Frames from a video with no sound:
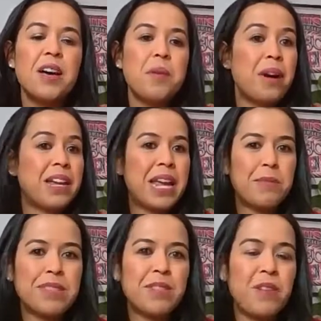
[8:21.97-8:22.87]
My
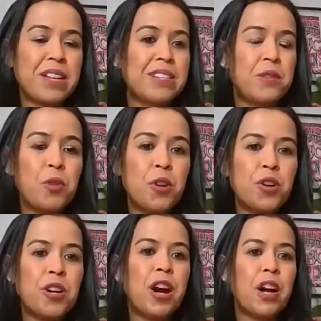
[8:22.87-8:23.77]
name is Sevasti
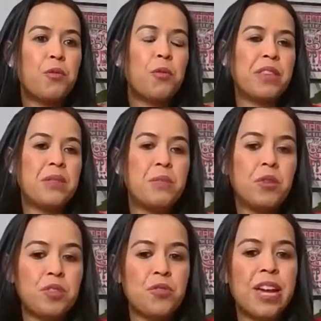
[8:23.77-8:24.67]
Wong. I will be the
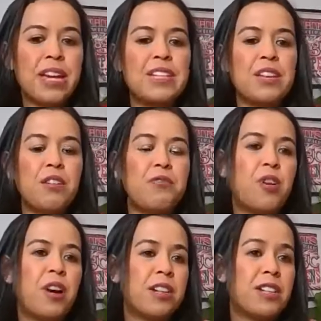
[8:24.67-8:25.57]
moderator
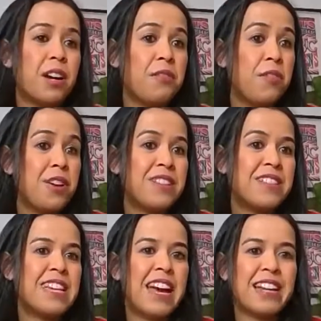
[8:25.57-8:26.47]
for our
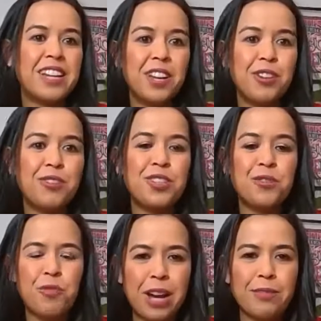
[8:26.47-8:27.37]
diversity and
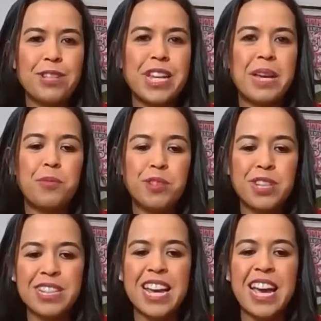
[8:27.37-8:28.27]
inclusion roundtable
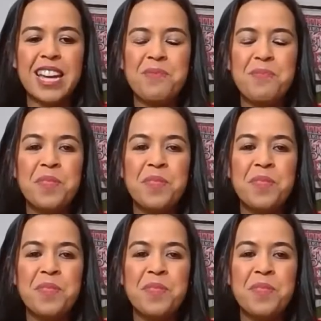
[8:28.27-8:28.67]
today.